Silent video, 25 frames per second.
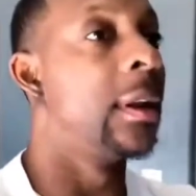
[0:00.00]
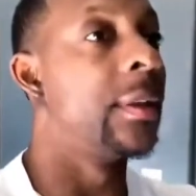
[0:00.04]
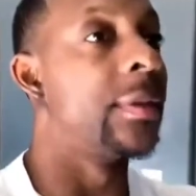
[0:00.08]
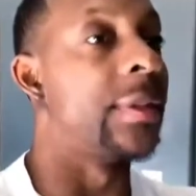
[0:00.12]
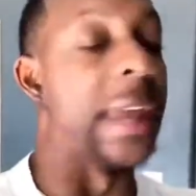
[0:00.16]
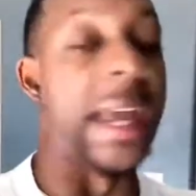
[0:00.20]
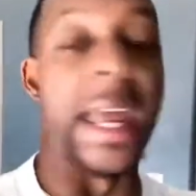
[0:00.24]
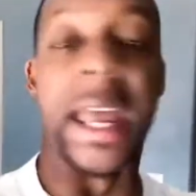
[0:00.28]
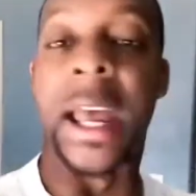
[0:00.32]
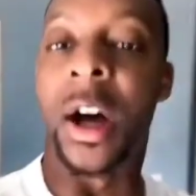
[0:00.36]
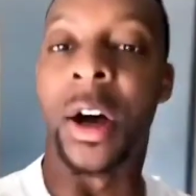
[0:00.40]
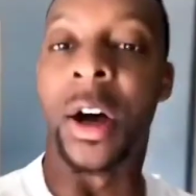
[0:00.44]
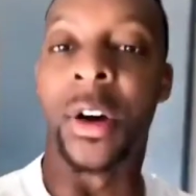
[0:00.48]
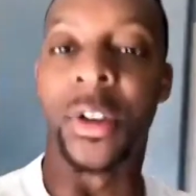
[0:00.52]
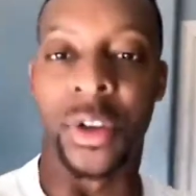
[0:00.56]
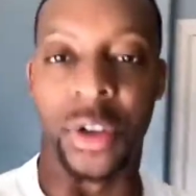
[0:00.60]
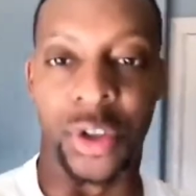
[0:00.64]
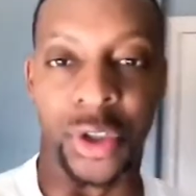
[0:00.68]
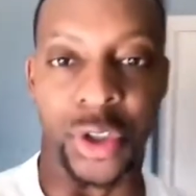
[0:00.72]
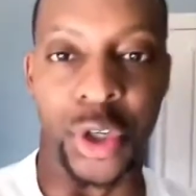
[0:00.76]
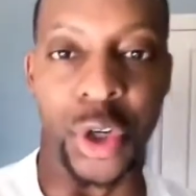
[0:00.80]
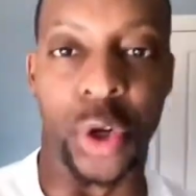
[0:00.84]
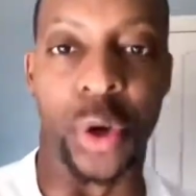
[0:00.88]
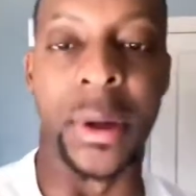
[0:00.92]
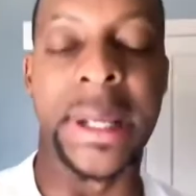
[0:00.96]
the hell you're
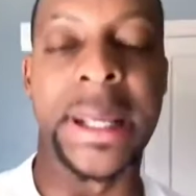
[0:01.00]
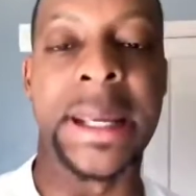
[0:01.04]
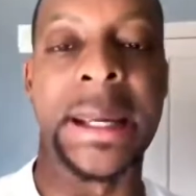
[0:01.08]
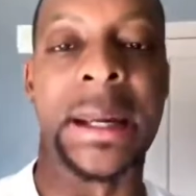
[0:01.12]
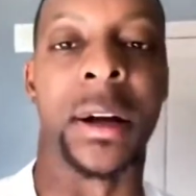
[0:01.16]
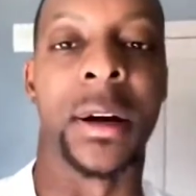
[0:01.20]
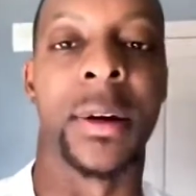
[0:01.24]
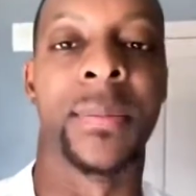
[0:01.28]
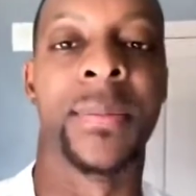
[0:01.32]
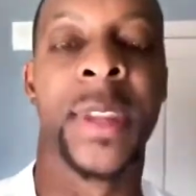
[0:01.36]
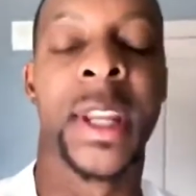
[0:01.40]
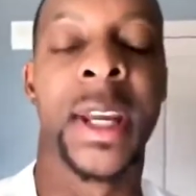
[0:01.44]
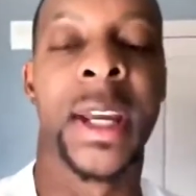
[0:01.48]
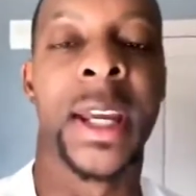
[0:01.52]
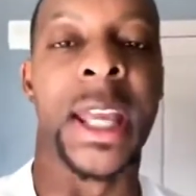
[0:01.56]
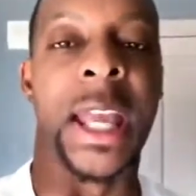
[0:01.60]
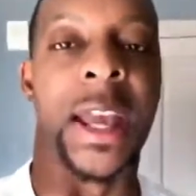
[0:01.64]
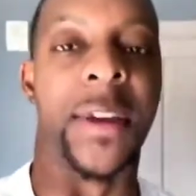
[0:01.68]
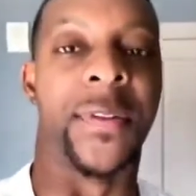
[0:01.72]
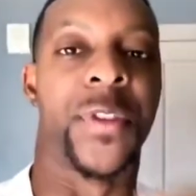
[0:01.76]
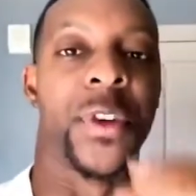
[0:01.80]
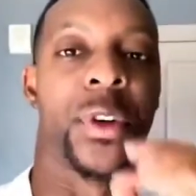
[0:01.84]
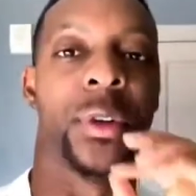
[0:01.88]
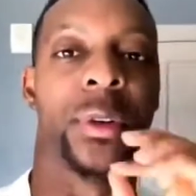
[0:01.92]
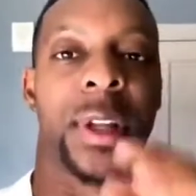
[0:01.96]
doing here,
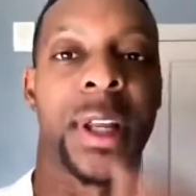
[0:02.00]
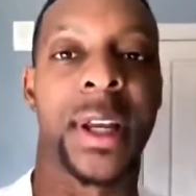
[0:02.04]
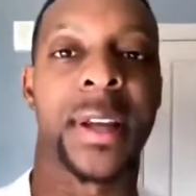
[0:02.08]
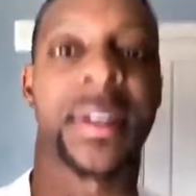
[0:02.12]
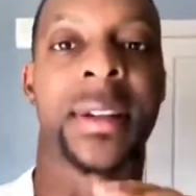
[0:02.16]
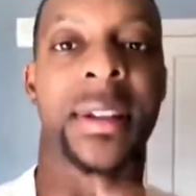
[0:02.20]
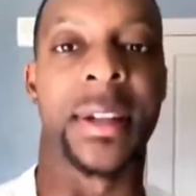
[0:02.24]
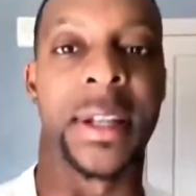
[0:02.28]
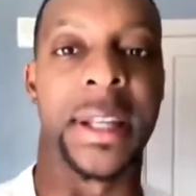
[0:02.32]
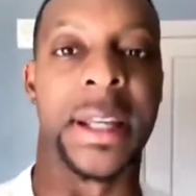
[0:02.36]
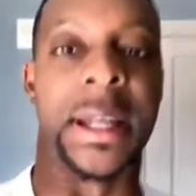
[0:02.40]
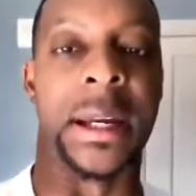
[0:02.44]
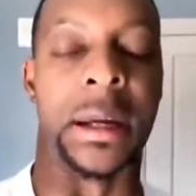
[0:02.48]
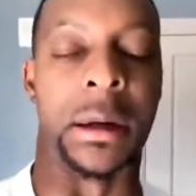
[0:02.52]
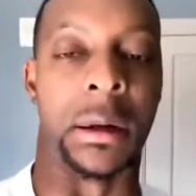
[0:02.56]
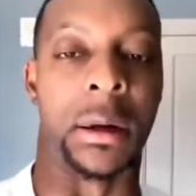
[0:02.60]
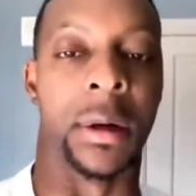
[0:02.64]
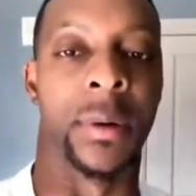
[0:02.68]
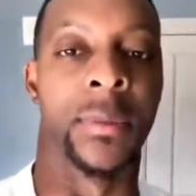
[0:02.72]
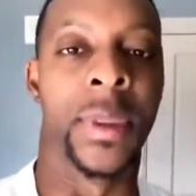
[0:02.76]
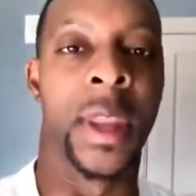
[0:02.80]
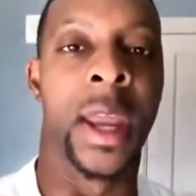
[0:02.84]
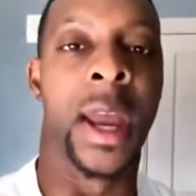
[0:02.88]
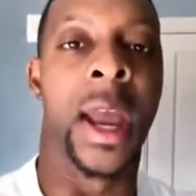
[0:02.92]
if you listen here,